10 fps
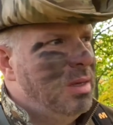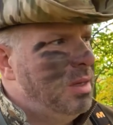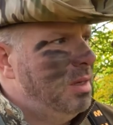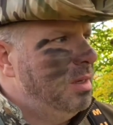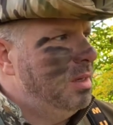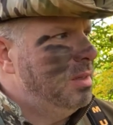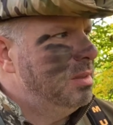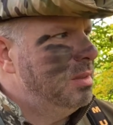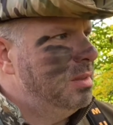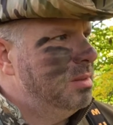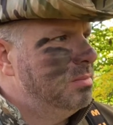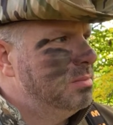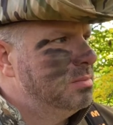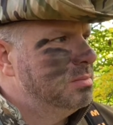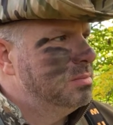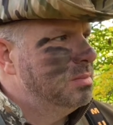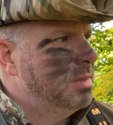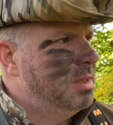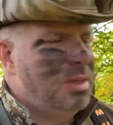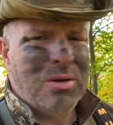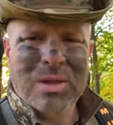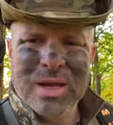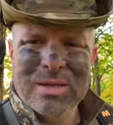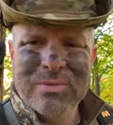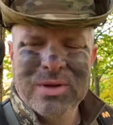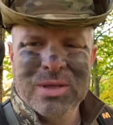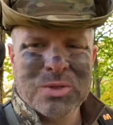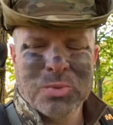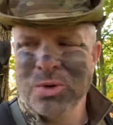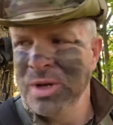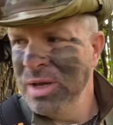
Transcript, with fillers: And uh, little activity this morning.